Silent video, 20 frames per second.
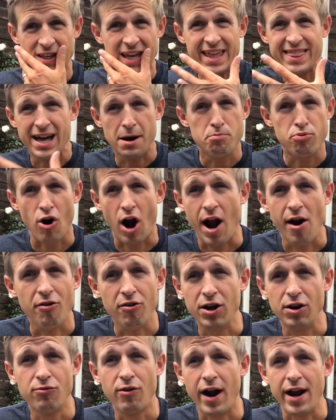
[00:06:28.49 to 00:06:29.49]
get that
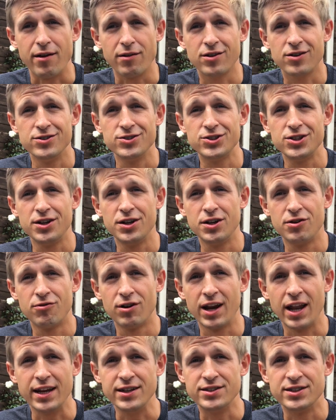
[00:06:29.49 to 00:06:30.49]
priority right concerning
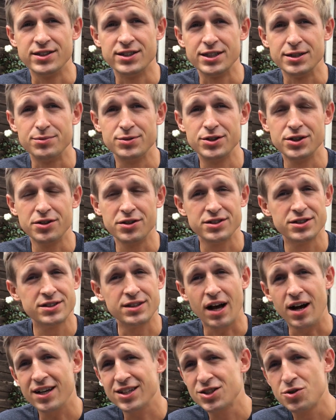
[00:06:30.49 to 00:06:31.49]
your relationships. You know, it
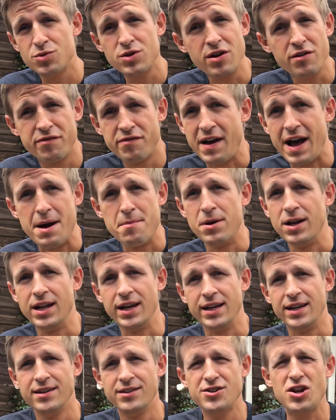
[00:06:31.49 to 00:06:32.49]
starts with your
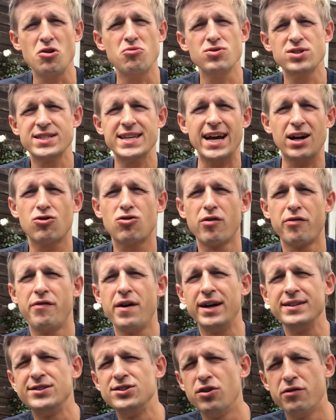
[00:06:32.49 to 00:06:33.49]
family. Don't
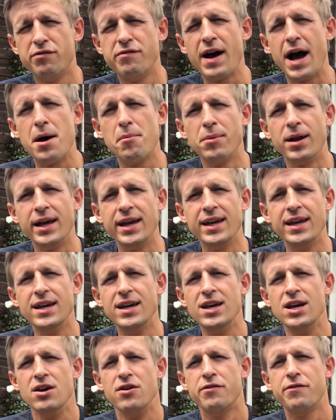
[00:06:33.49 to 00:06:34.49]
sacrifice your family
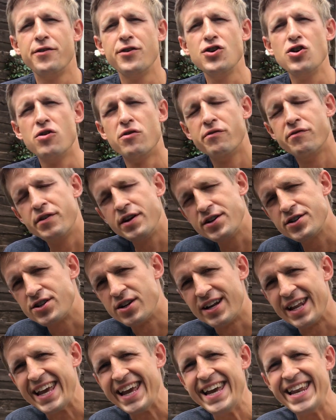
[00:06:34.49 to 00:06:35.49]
for your
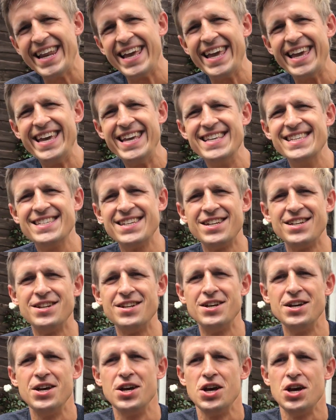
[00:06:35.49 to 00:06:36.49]
vision. It
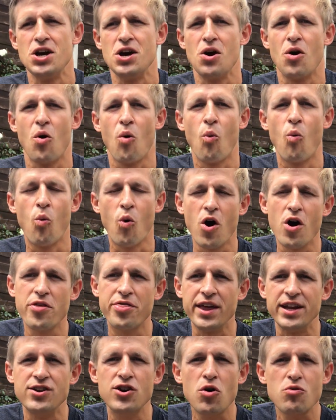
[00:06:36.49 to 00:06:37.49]
isn't
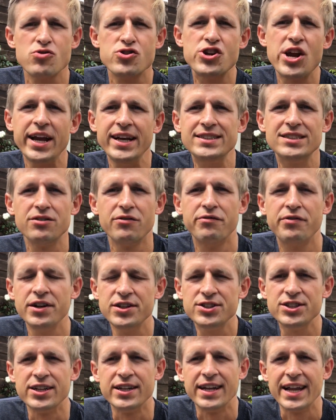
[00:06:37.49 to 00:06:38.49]
worth it. Don't chase a
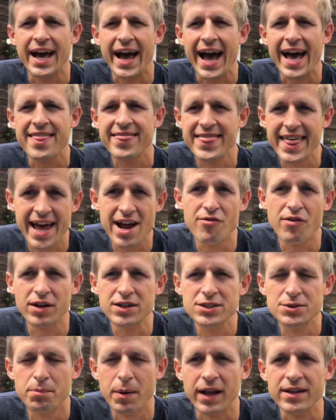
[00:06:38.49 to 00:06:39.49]
vision at their
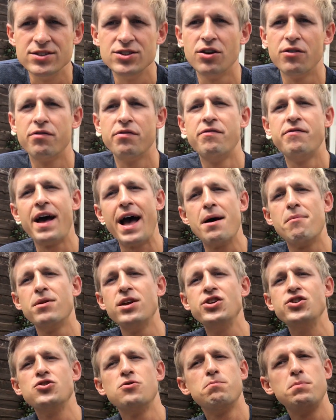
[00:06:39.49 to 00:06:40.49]
expense. Your
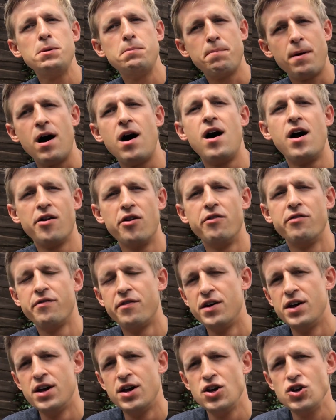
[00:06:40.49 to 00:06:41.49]
family should be part
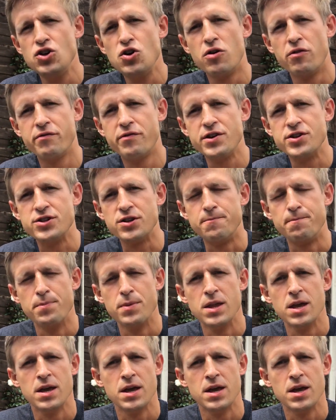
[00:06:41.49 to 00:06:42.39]
of your vision.